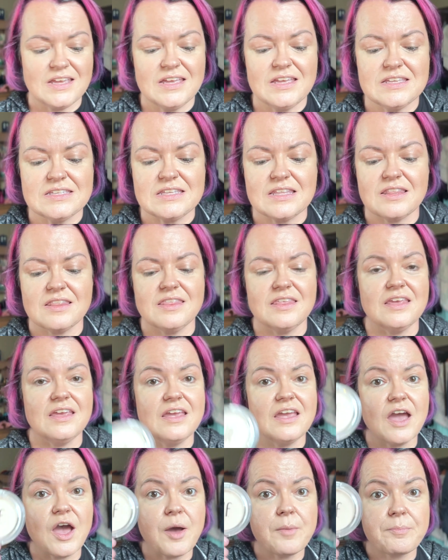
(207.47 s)
is
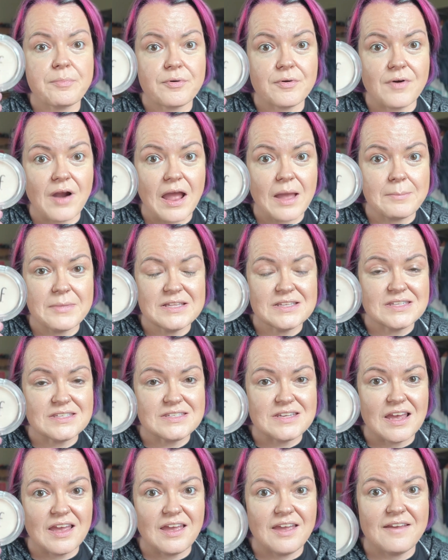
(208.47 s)
the Prime and
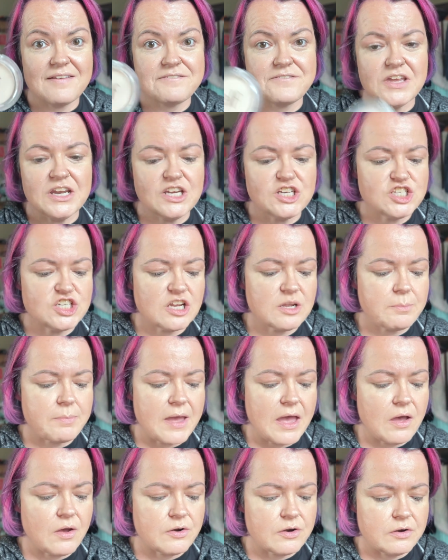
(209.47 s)
Stay finishing
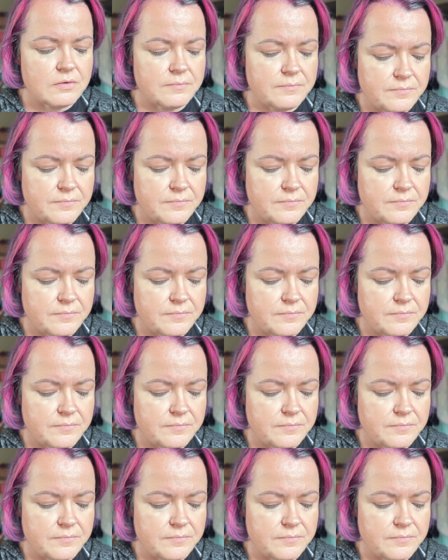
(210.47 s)
powder,